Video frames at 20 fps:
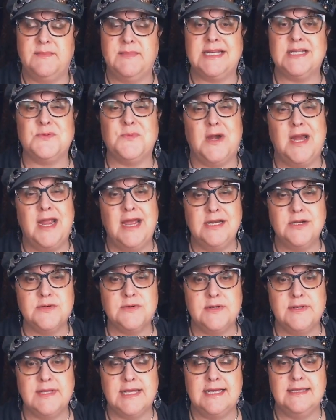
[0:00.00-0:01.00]
But as we're headed
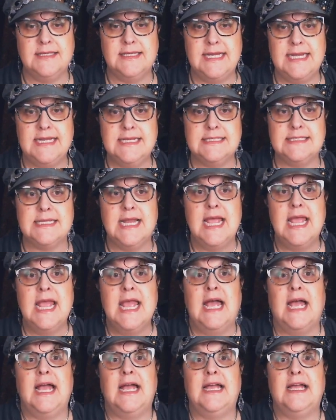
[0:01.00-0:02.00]
toward the holidays,
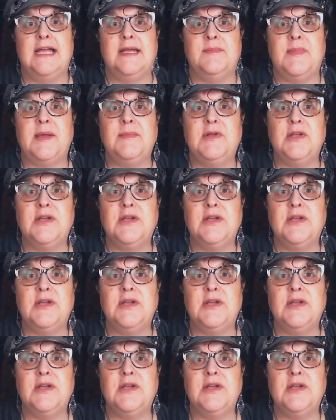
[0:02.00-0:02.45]
I'm